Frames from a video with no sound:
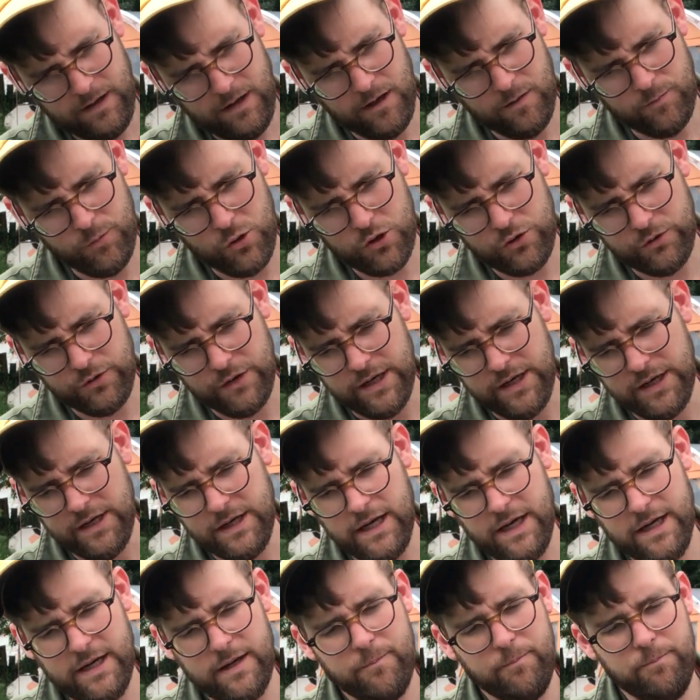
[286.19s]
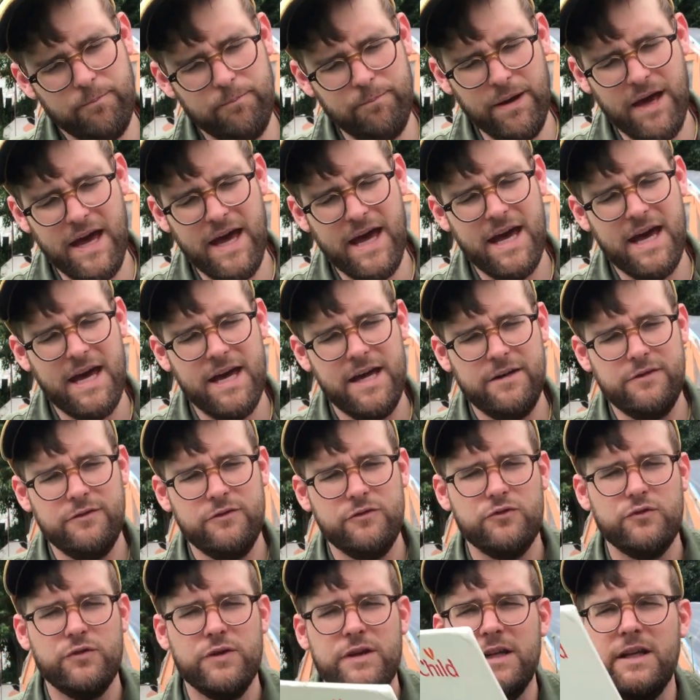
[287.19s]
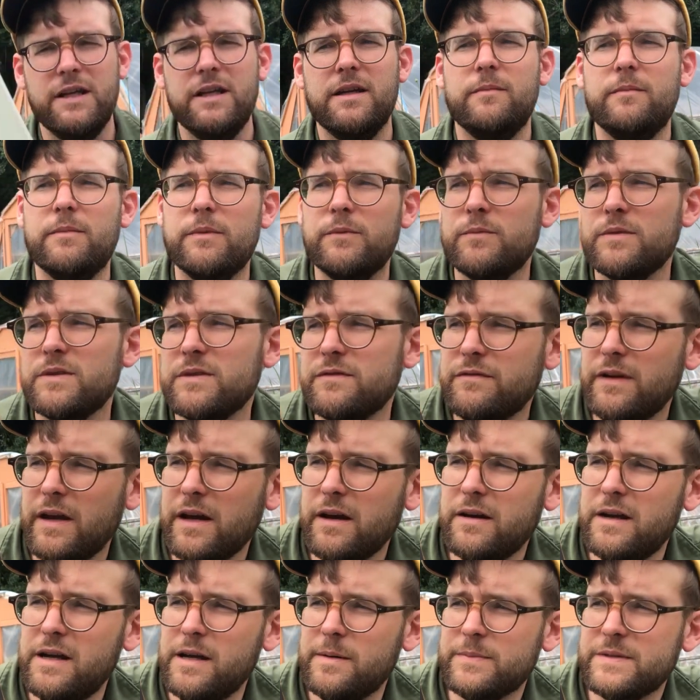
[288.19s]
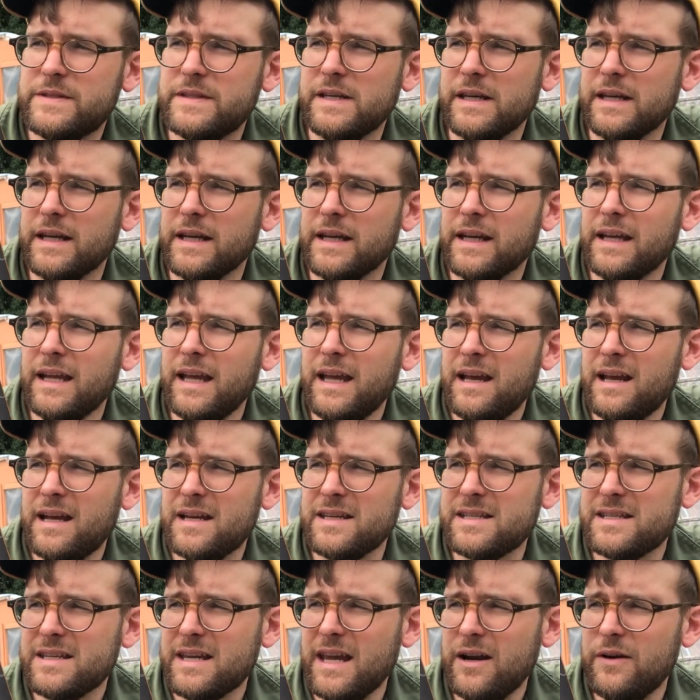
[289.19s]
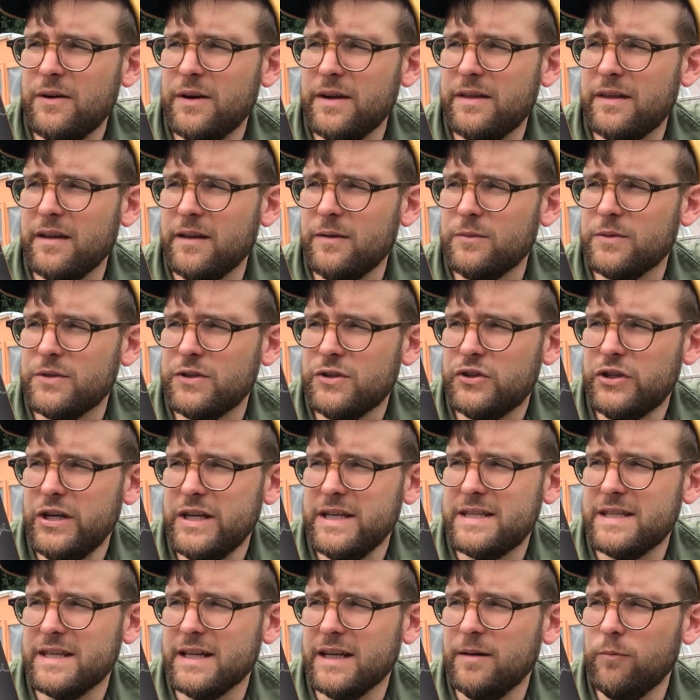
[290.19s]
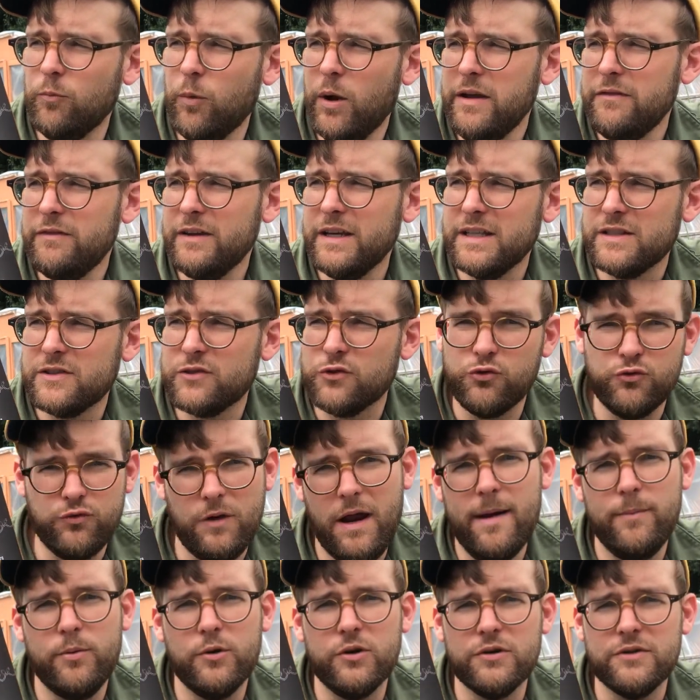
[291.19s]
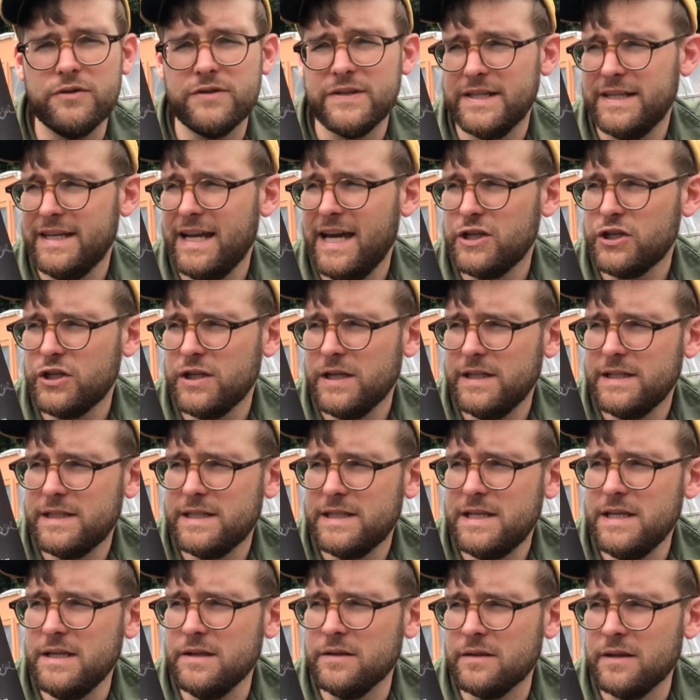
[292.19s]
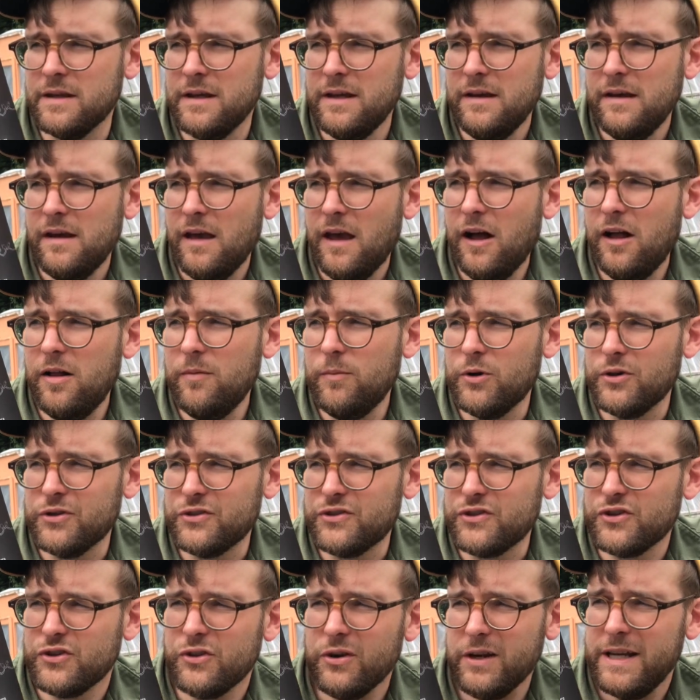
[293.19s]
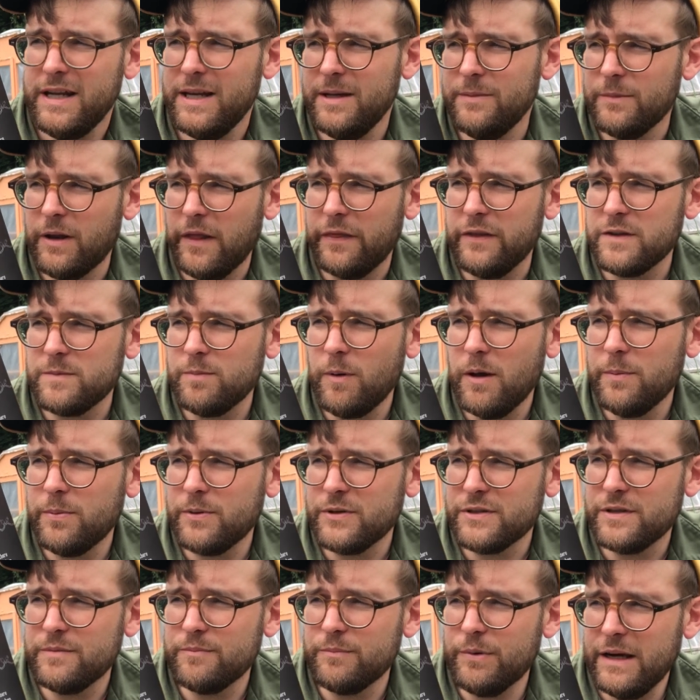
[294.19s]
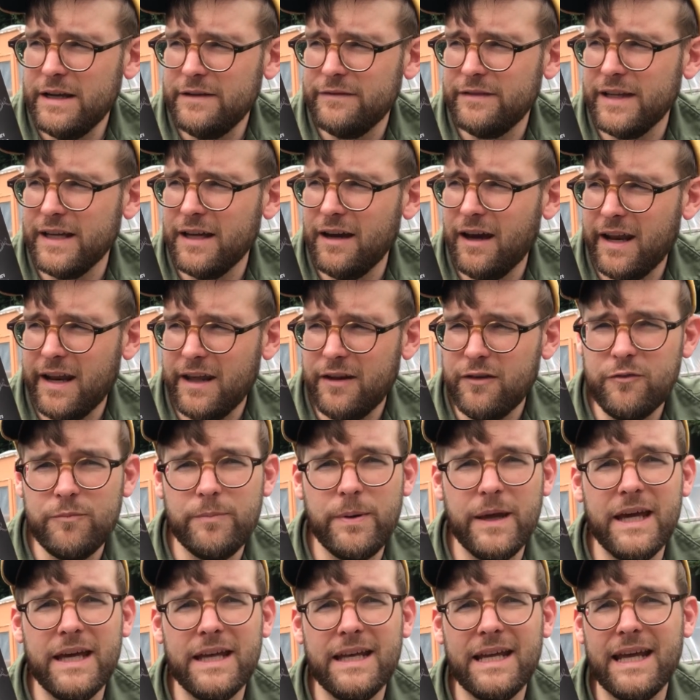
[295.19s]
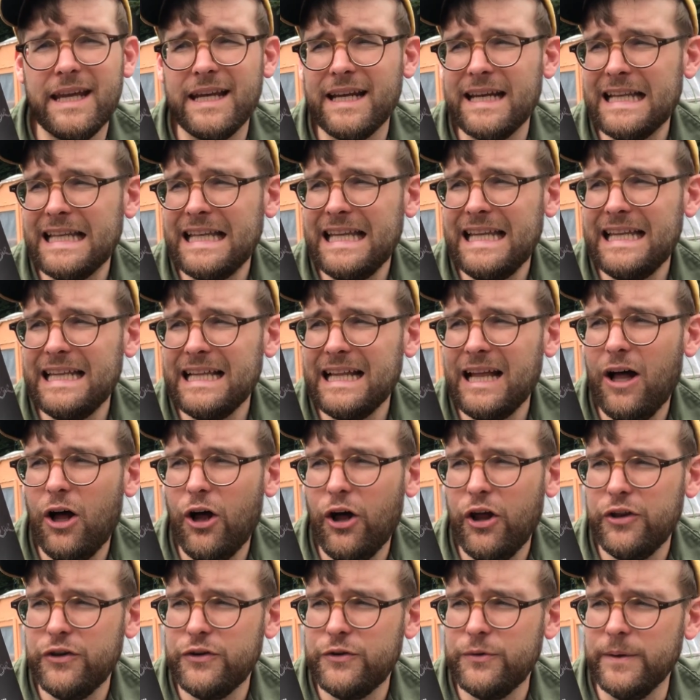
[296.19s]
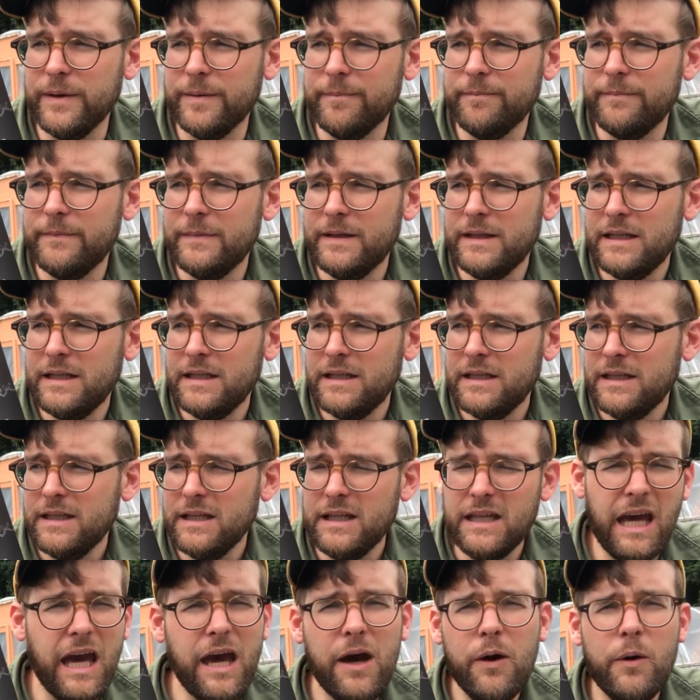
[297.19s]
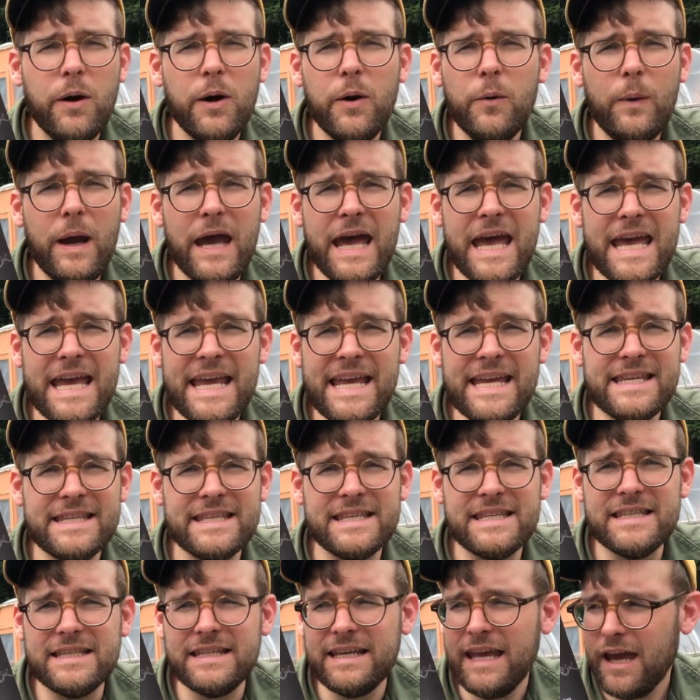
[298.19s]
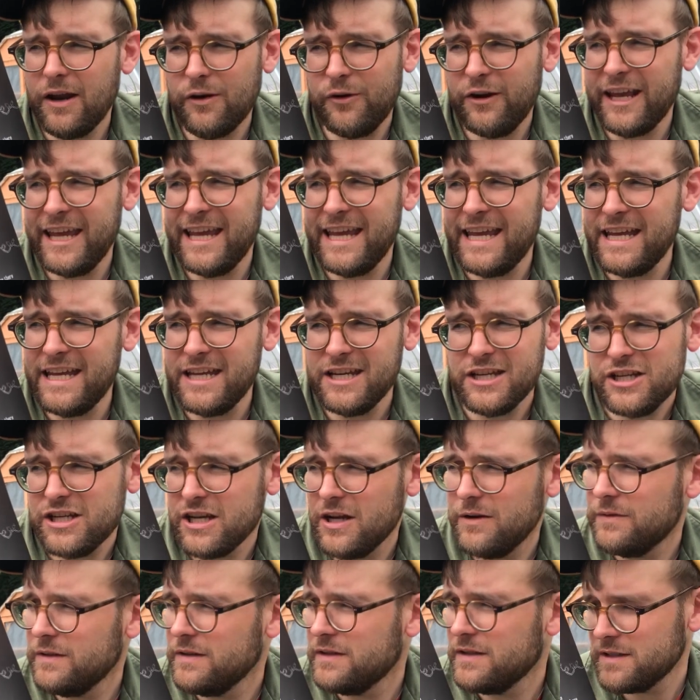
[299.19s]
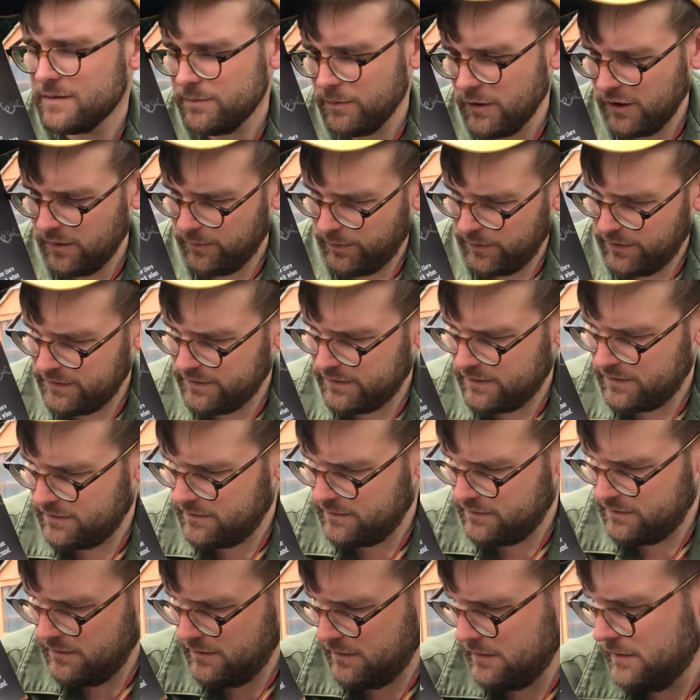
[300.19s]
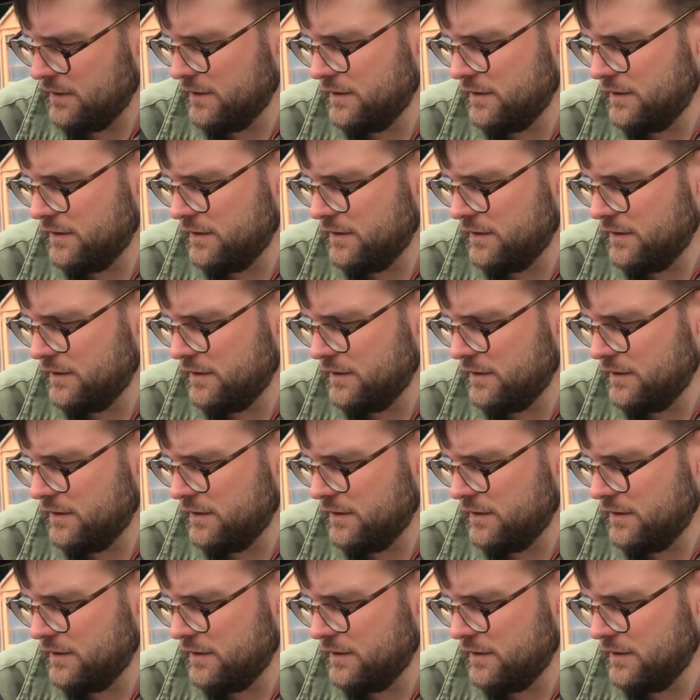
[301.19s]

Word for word: Elmore Green had a bad dream. It was very upsetting. A scary thing was chasing him, waving its grabbers and gnashing its teeth. Elmore screamed, and the small person bravely got out of bed and clung onto him. Go away, Scary! shouted the small person.